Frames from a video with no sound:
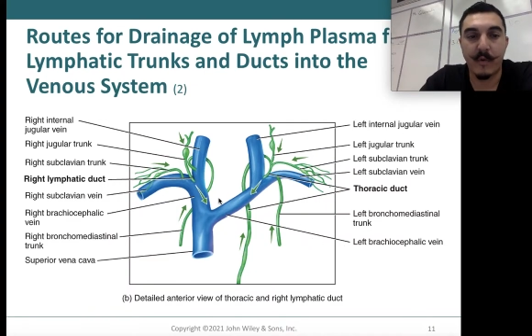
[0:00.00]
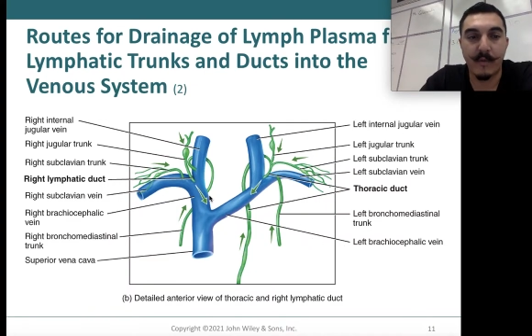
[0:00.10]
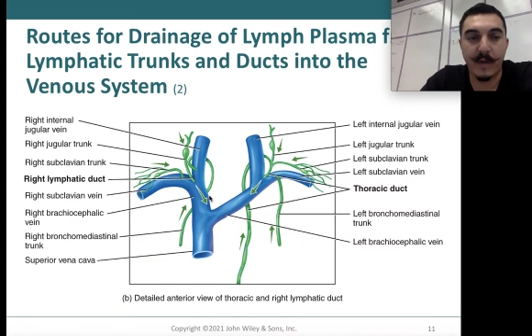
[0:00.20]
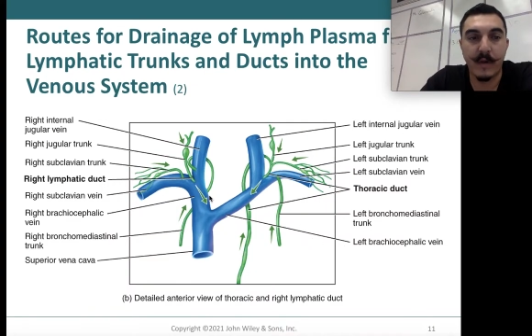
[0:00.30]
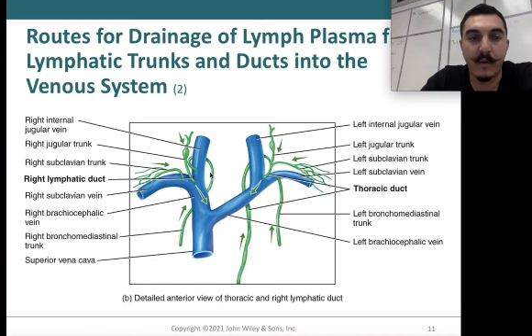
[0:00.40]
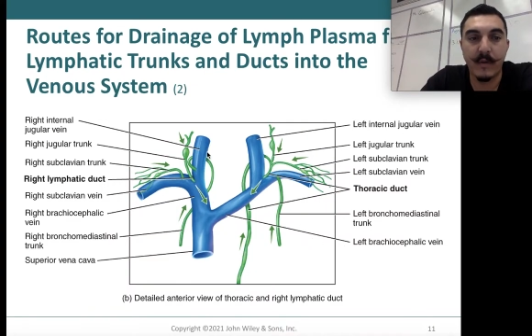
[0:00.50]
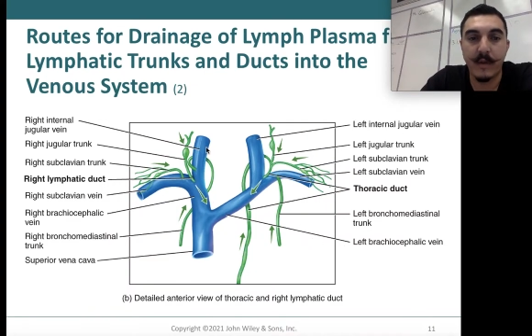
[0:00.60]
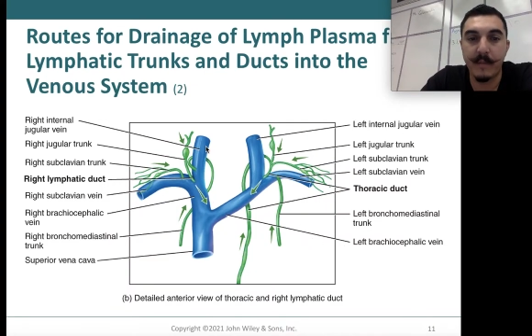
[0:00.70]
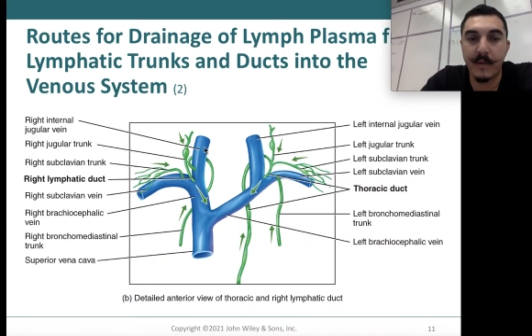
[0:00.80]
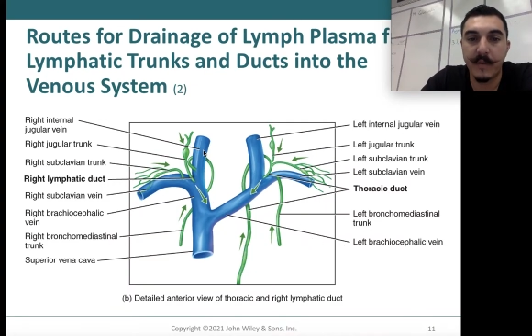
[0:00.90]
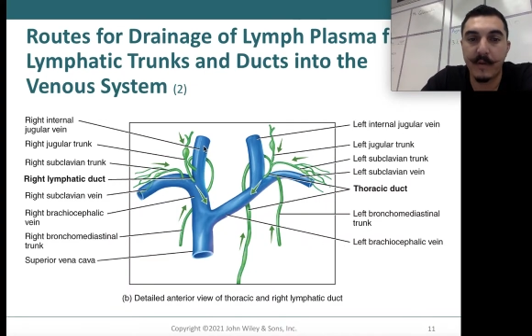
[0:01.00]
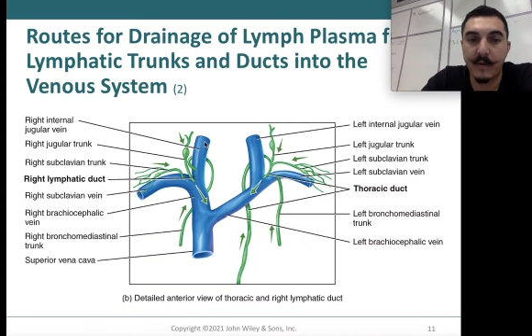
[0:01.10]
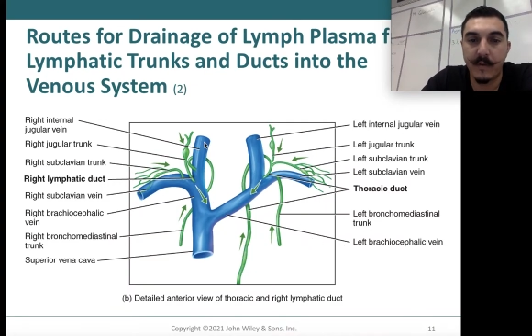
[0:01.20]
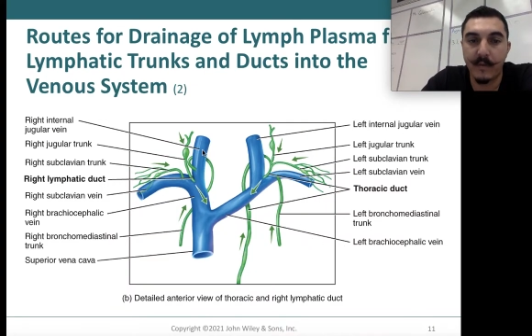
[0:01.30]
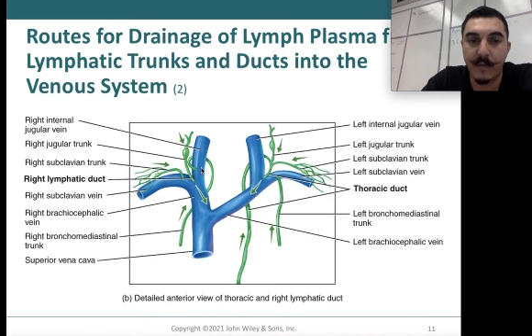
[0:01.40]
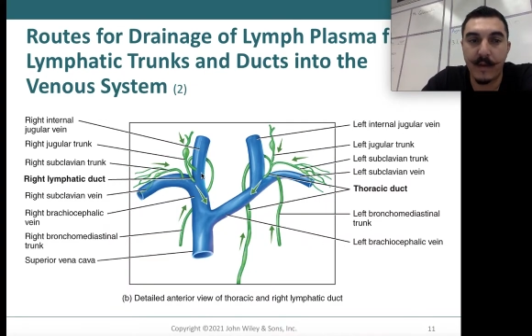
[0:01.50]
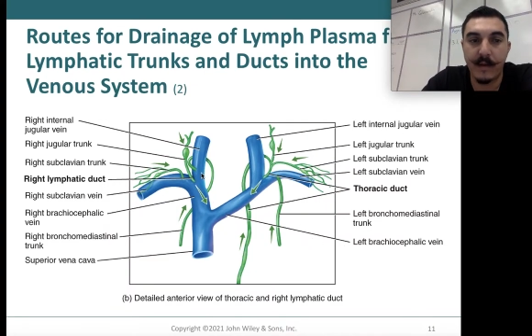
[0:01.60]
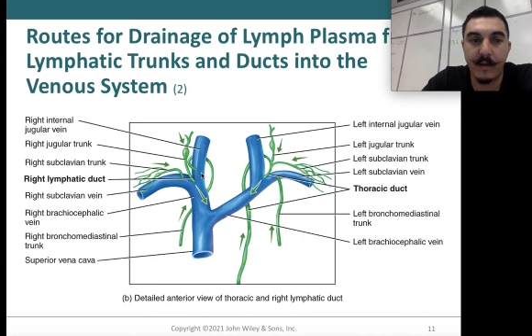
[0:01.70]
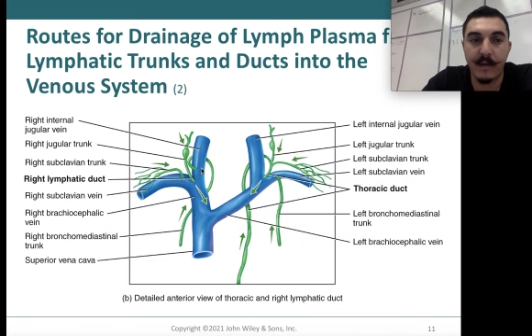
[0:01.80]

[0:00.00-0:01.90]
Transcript: of a close-up, the right